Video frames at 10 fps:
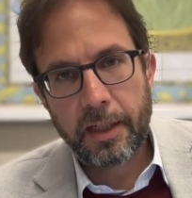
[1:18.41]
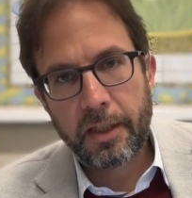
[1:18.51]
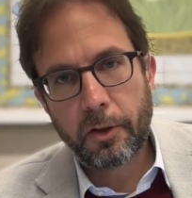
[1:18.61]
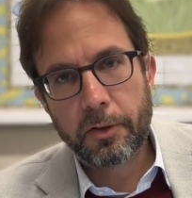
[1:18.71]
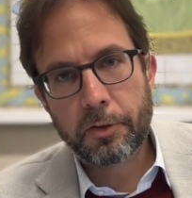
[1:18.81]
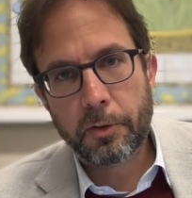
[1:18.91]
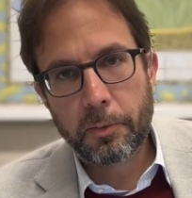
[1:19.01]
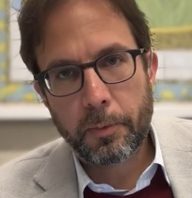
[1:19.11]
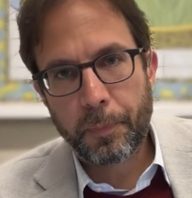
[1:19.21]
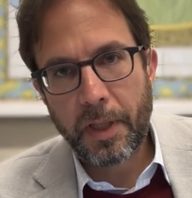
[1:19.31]
he lost
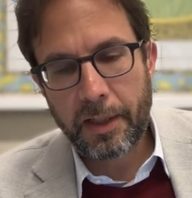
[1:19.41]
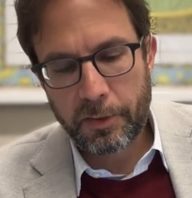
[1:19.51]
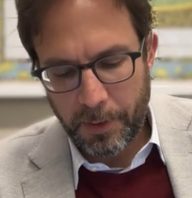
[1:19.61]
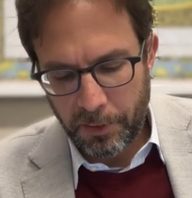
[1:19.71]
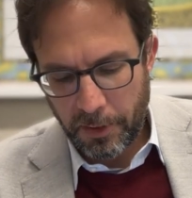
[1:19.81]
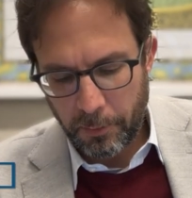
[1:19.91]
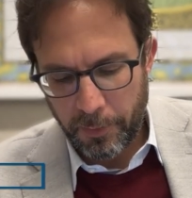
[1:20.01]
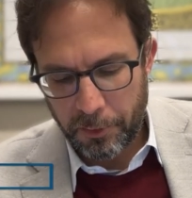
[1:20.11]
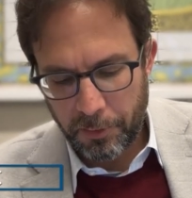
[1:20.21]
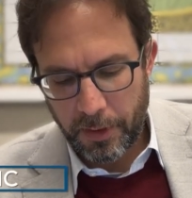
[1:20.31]
to Denis
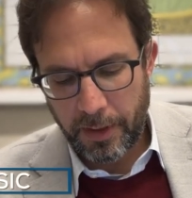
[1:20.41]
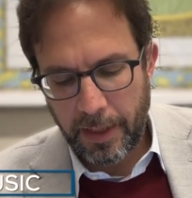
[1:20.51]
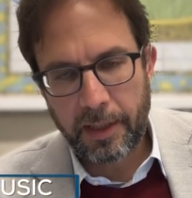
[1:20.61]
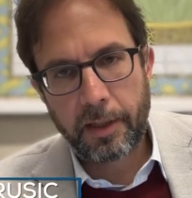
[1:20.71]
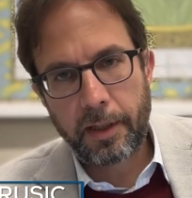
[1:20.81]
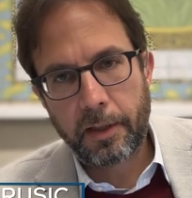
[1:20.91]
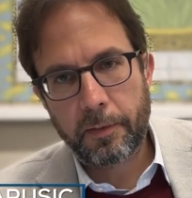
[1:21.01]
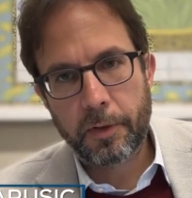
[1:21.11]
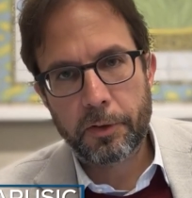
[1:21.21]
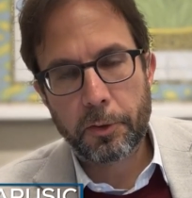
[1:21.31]
Becirovic, the candidate
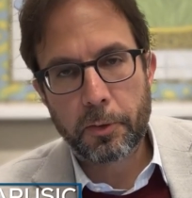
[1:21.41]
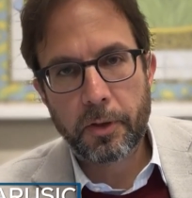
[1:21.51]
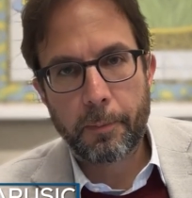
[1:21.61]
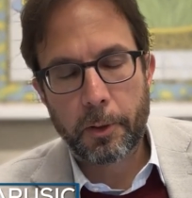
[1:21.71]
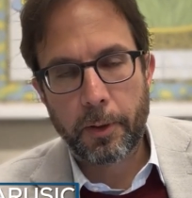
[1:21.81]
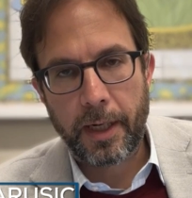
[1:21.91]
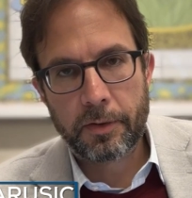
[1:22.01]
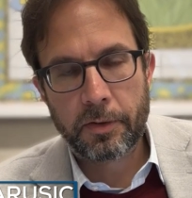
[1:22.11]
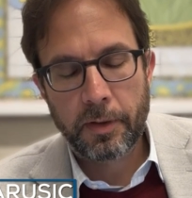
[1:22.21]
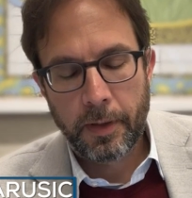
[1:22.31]
of the Social
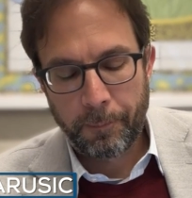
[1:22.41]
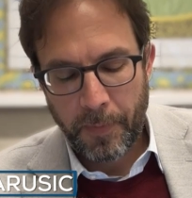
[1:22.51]
Democrats,